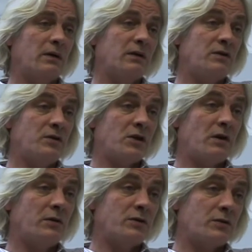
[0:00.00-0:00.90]
These
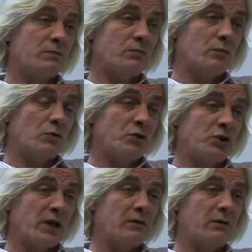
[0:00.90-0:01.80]
currents
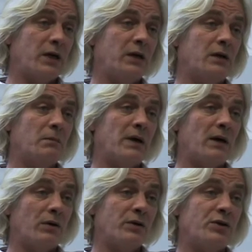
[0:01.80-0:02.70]
generate
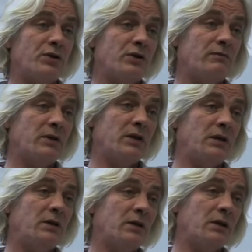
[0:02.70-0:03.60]
about a third of the
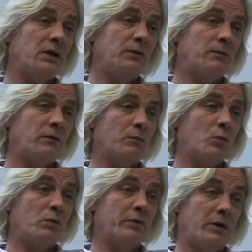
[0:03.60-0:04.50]
heat that keeps us
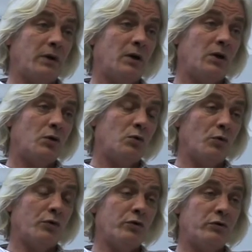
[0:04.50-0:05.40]
warm in
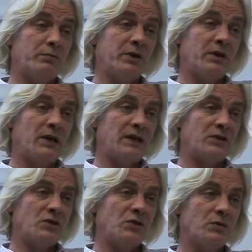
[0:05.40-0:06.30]
northern European
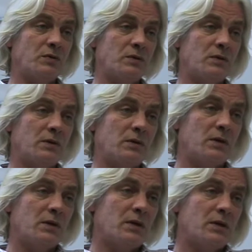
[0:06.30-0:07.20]
latitudes.
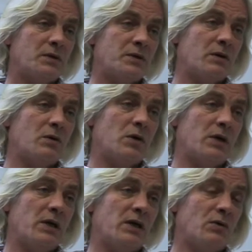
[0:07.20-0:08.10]
So
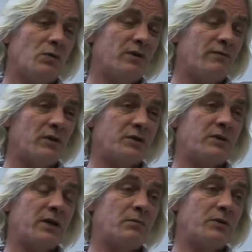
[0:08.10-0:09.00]
in order for us to
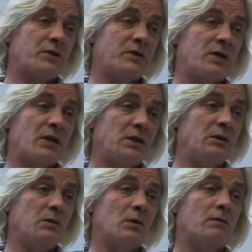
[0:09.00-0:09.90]
be able to
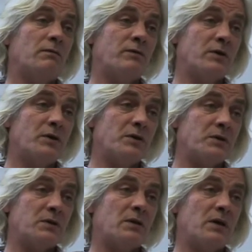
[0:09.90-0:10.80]
study
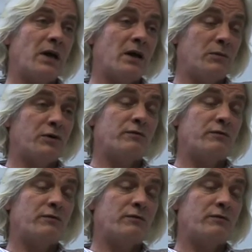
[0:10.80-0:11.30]
first how much